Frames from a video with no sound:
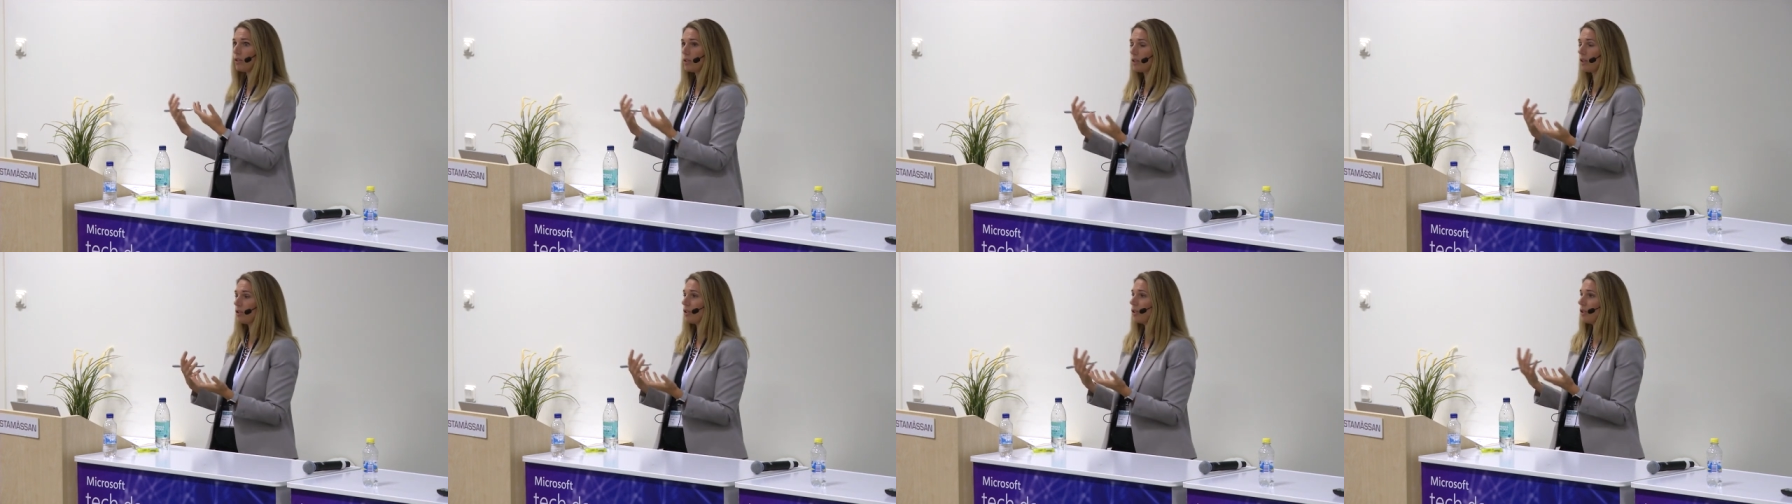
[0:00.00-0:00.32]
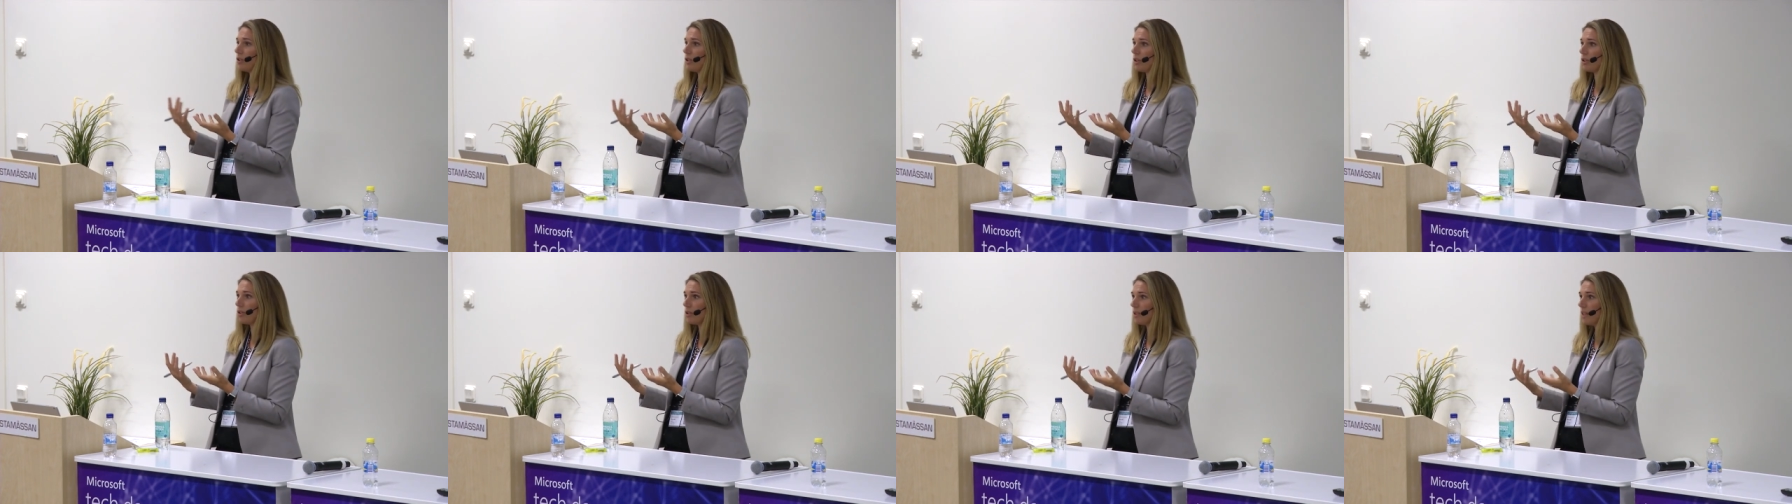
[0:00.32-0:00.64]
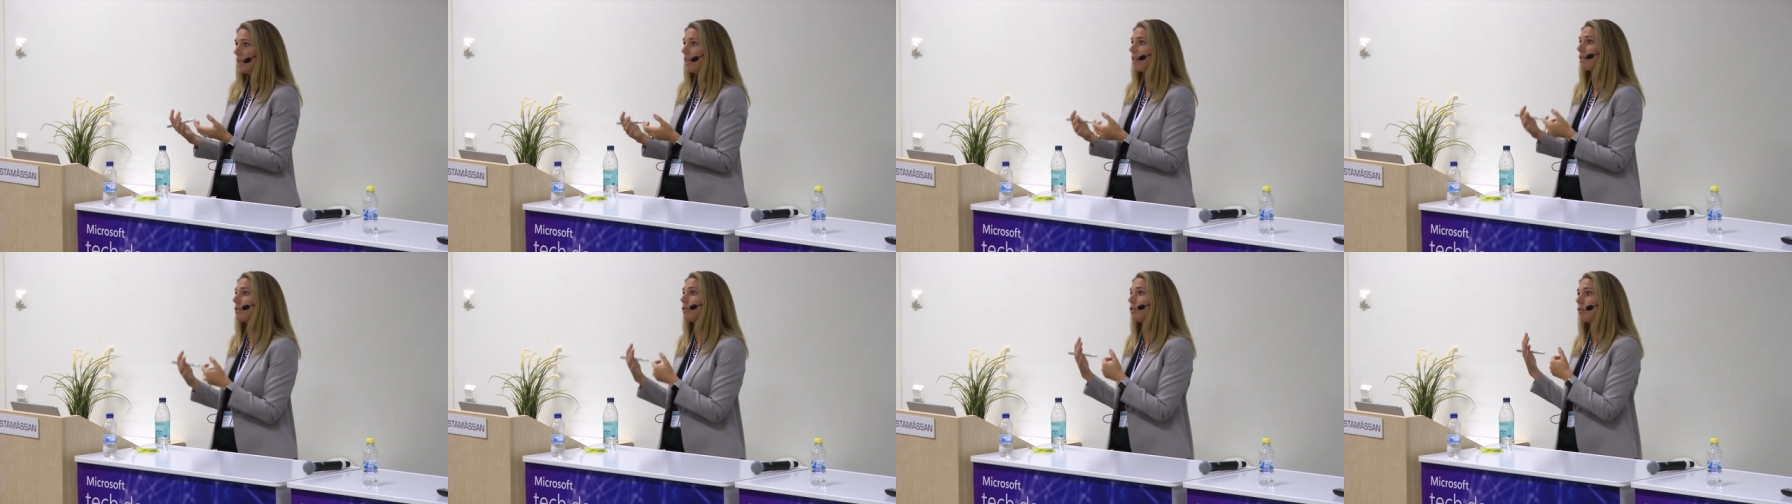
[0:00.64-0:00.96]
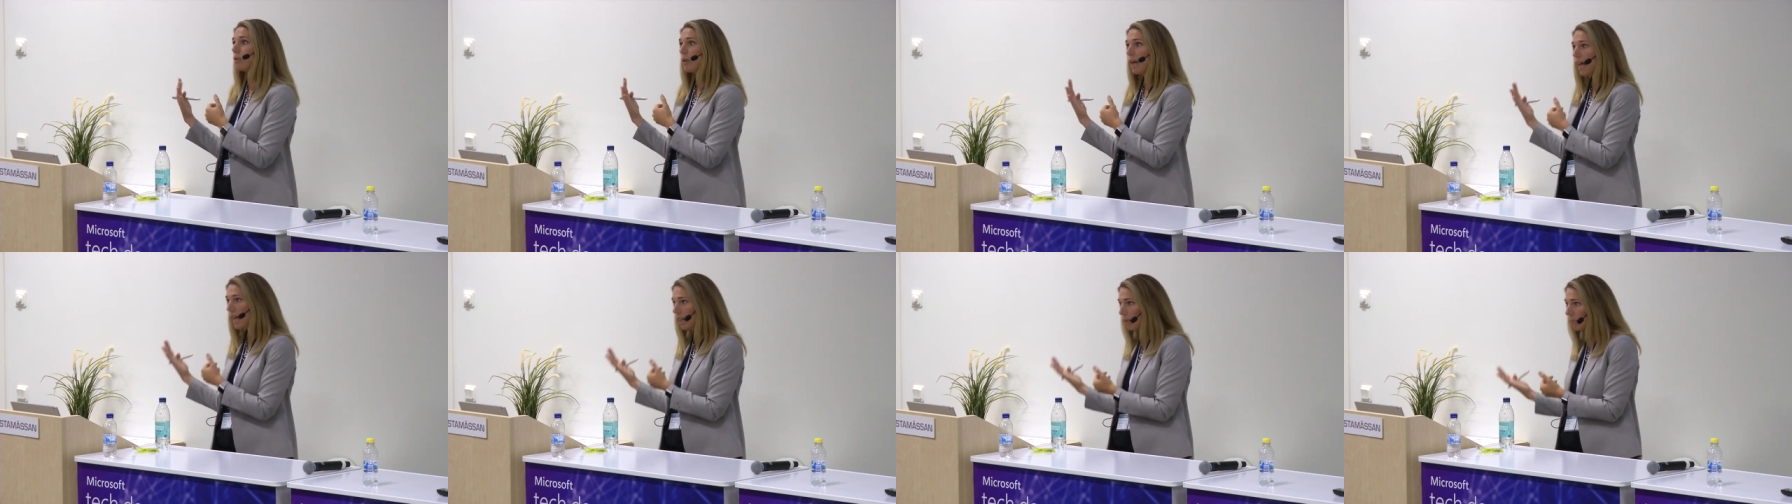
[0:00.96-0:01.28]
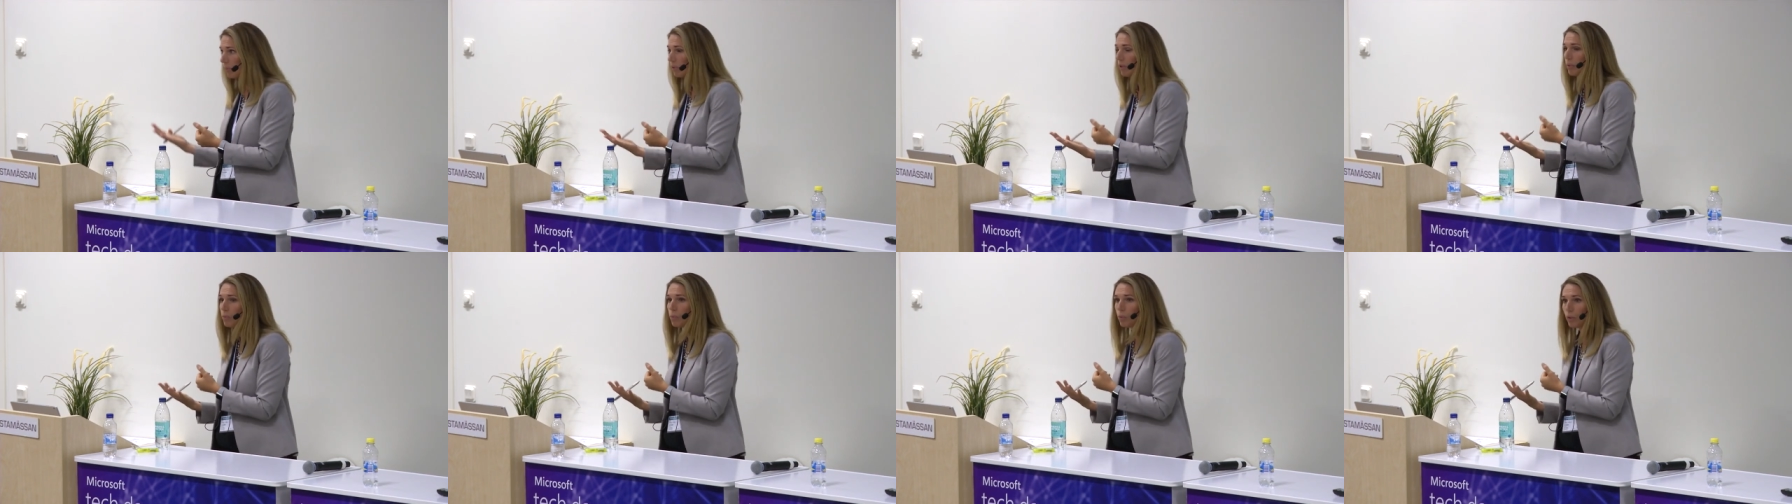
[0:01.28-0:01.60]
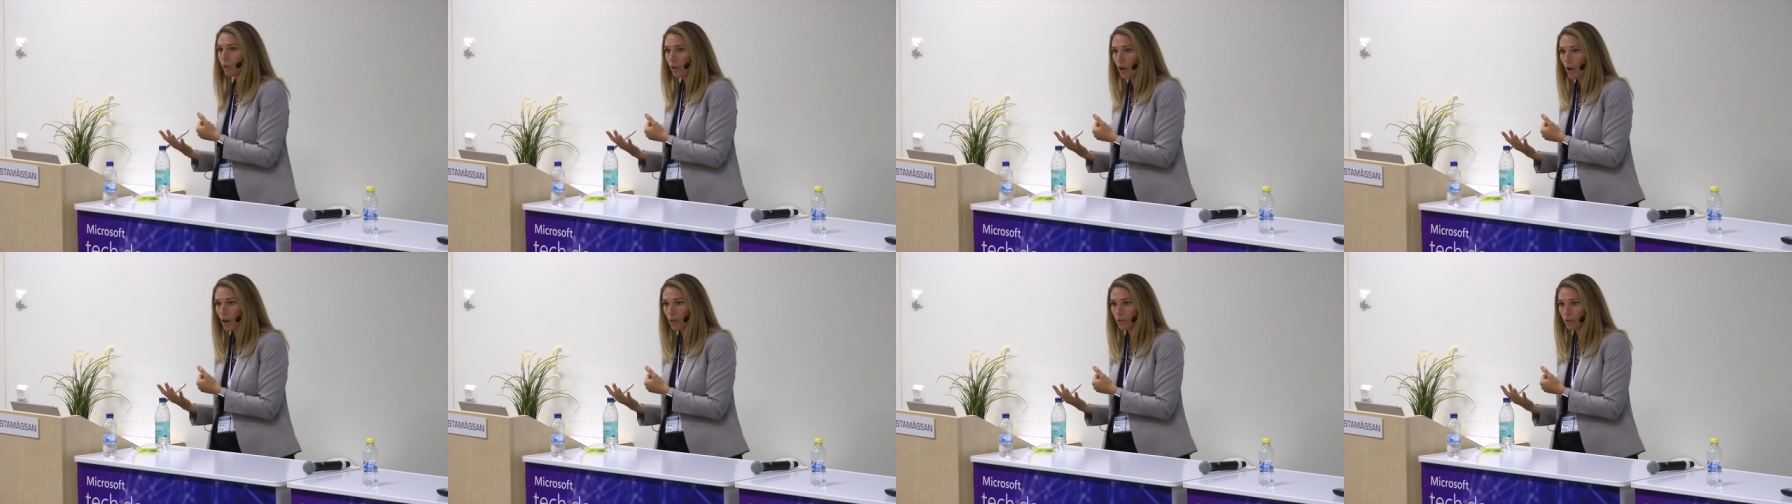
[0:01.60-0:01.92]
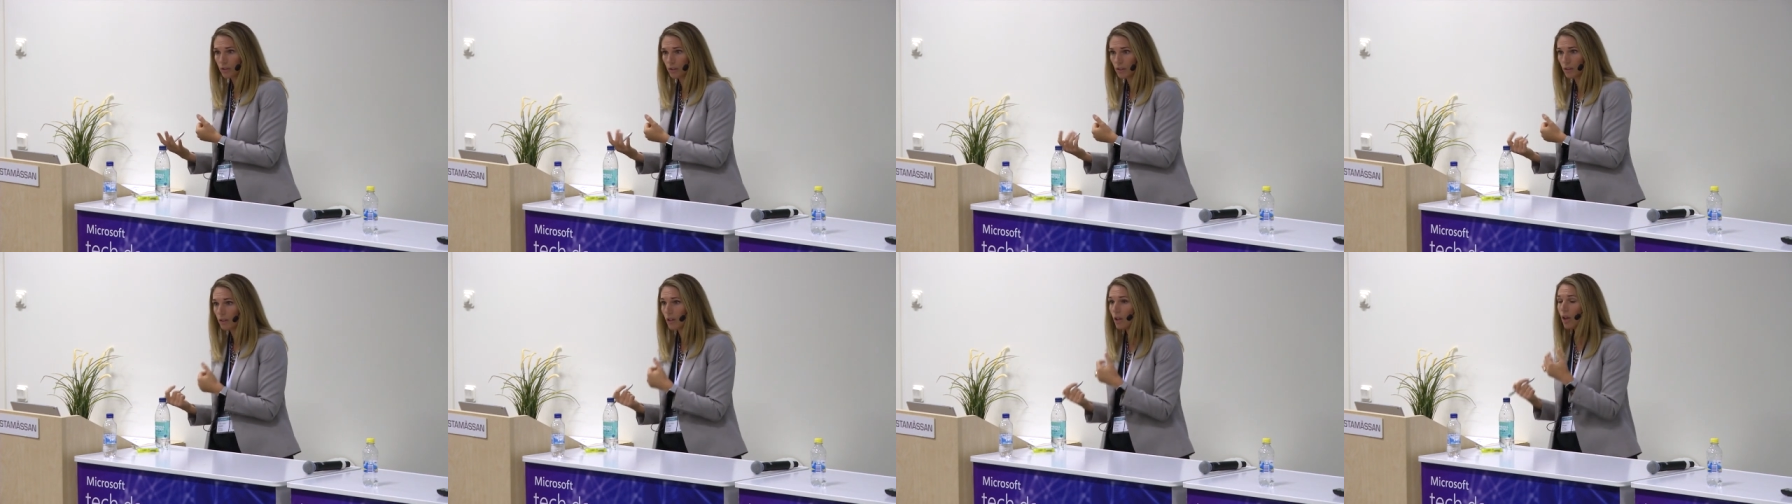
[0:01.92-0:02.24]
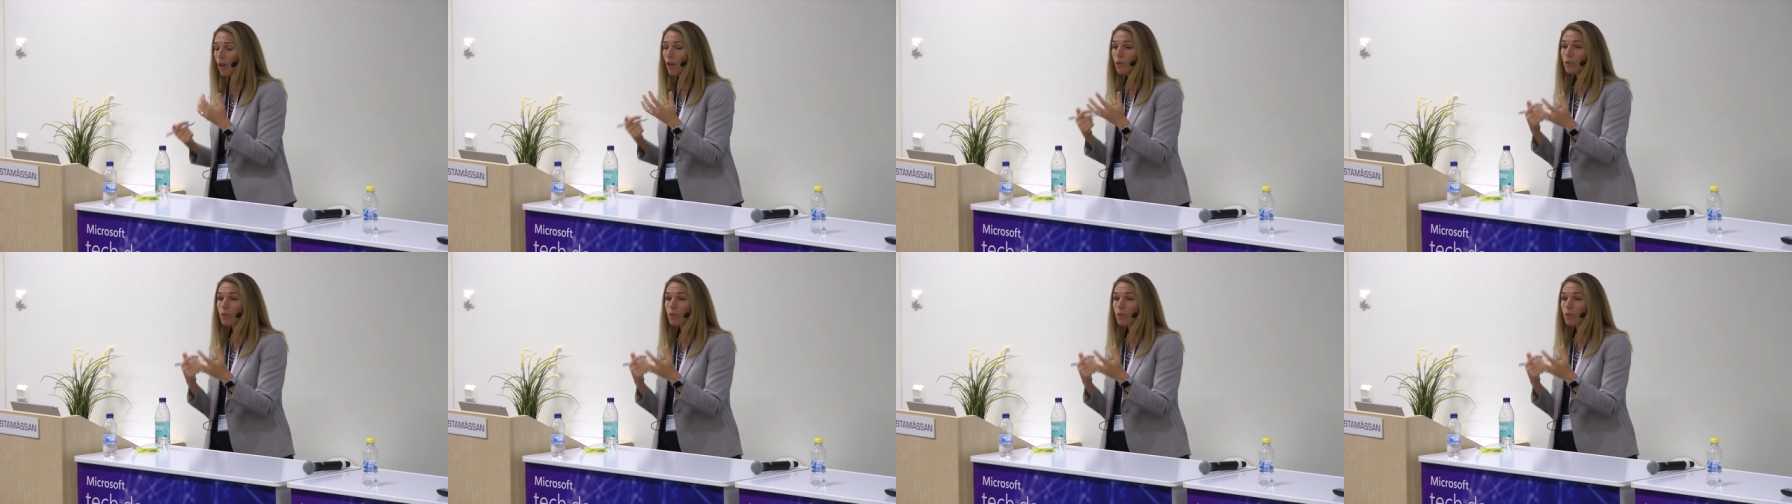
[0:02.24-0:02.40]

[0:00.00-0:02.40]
such as ourselves to help them with content.